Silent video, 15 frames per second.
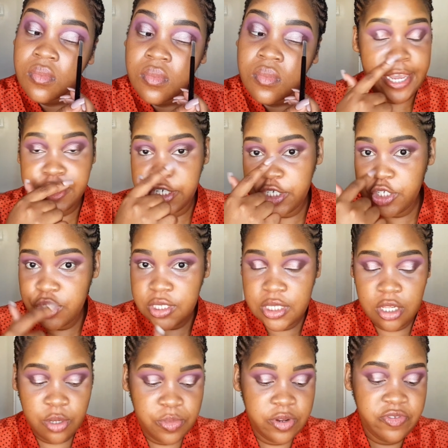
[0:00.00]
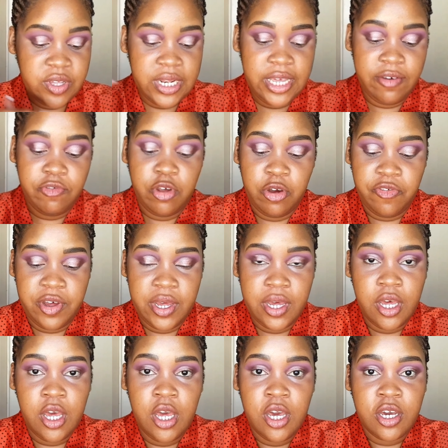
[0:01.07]
I just used a little bit of the leftover
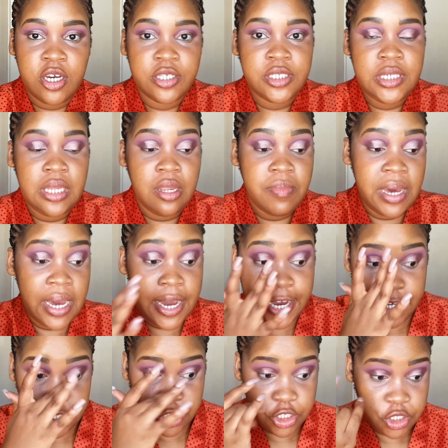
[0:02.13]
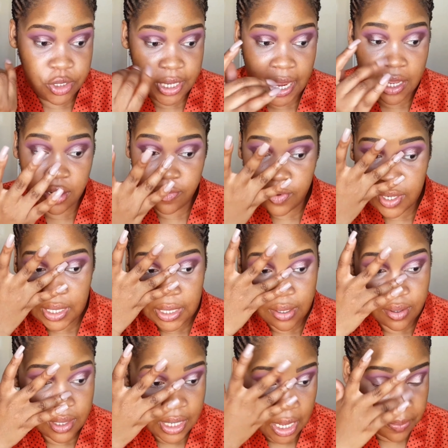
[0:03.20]
concealer on my eye just to kind of clear
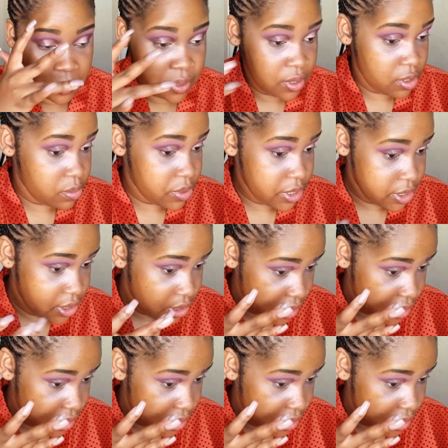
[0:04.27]
it up a little bit.